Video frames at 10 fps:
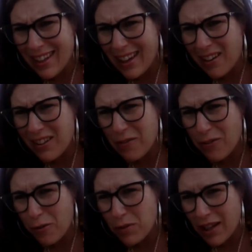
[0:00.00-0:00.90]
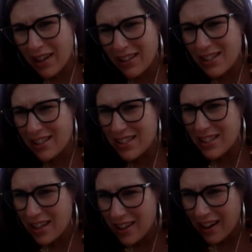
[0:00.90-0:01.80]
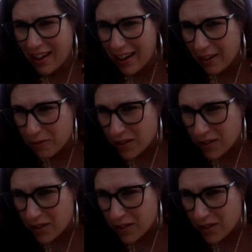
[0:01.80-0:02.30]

Howdy from Texas. I have